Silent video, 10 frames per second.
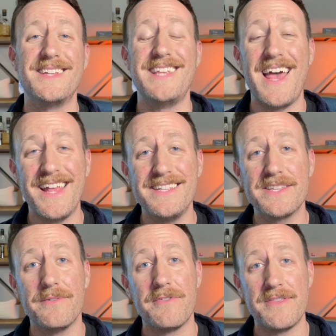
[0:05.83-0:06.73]

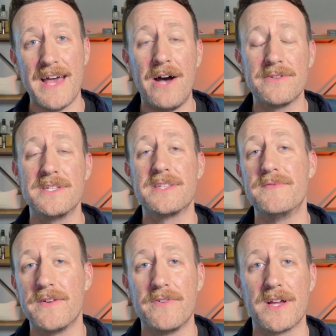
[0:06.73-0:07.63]
tens of thousands
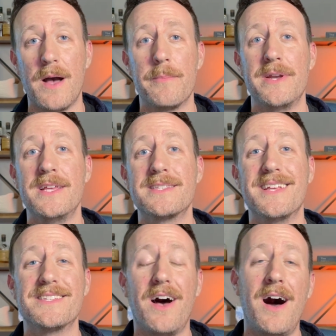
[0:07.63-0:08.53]
of different companies,
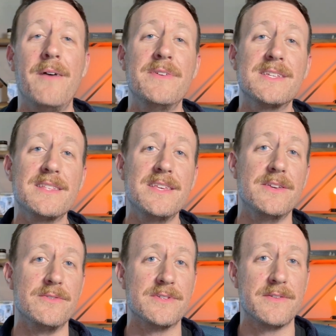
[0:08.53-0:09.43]
it's obviously
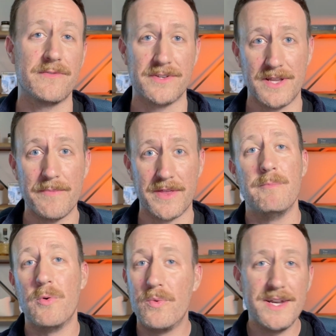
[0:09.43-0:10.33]
used for
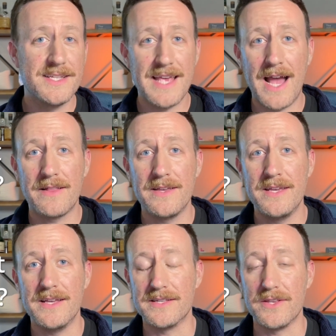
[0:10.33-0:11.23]
something. But what
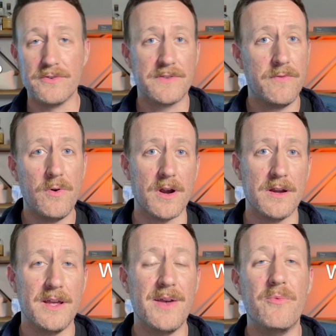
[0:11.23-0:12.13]
exactly is it used
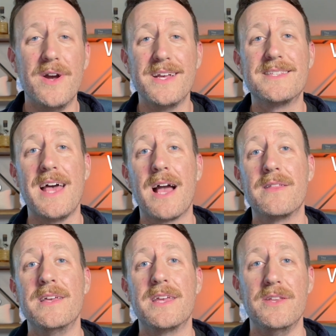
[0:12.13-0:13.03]
for? And what
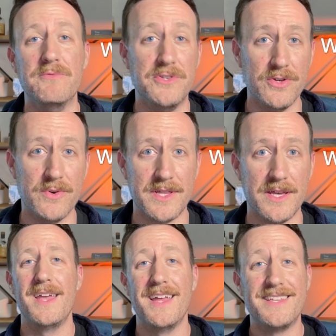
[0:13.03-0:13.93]
exactly can you do with
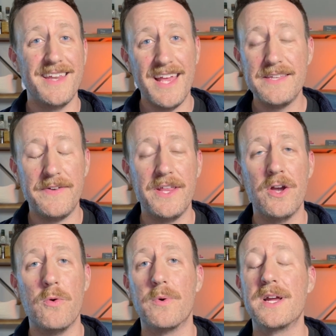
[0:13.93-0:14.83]
it? In today's
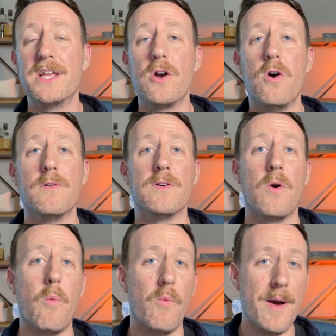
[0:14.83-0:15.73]
video, we're gonna go
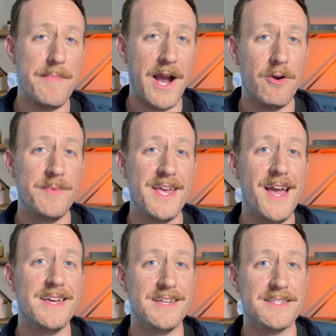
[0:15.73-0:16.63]
over what Power
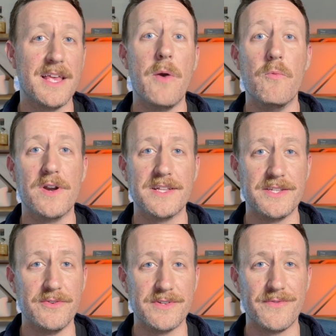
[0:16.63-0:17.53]
BI is and what
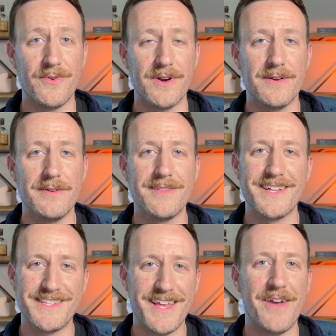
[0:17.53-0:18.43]
it's used for.
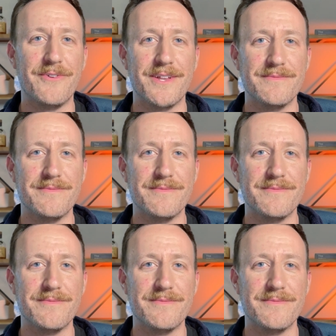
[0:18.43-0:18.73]
Let's dive in.